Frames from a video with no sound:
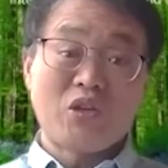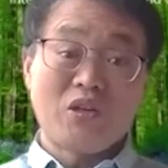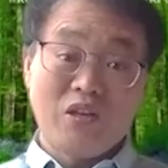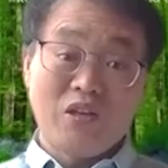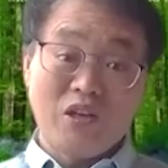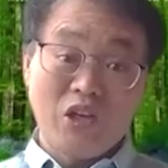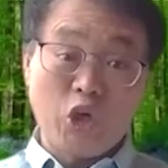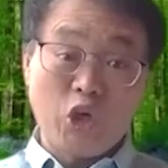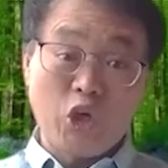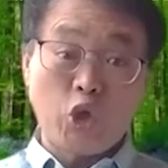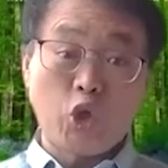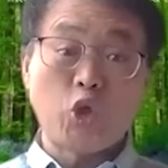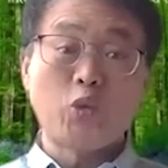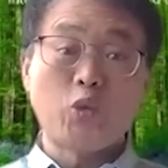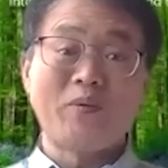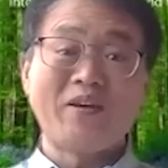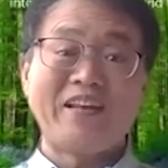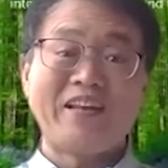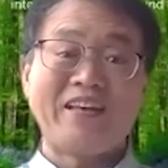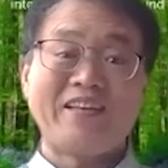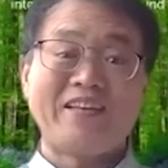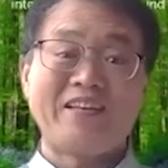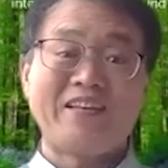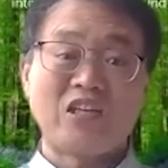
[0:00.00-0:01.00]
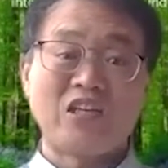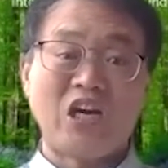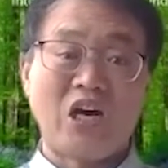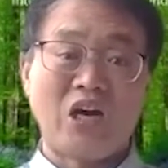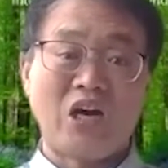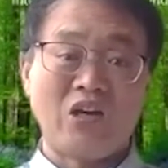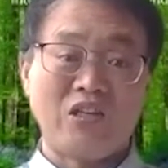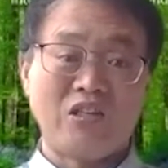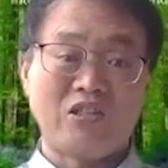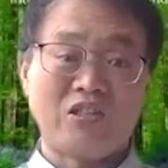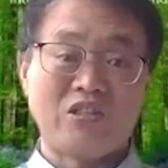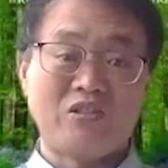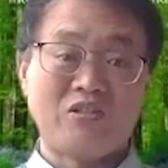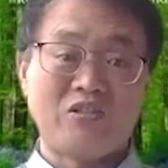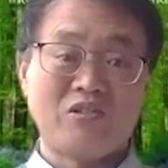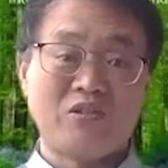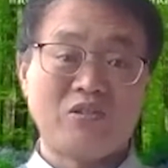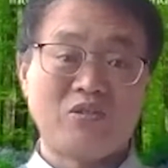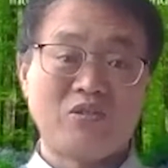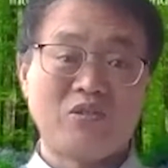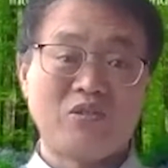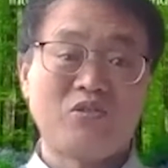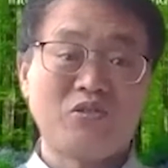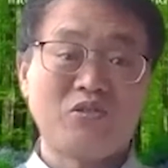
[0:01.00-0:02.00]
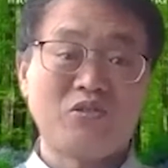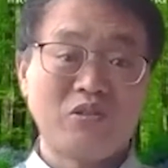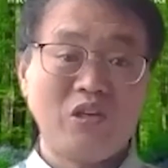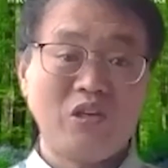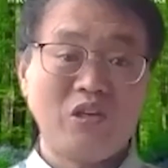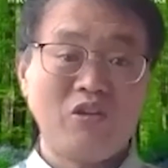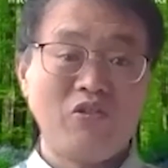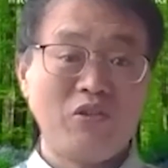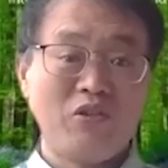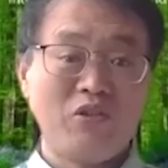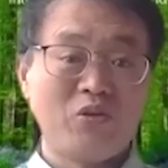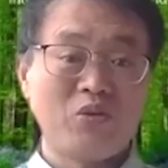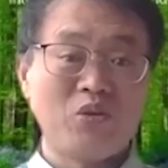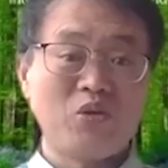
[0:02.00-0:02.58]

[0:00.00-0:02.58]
accumulate knowledge. If you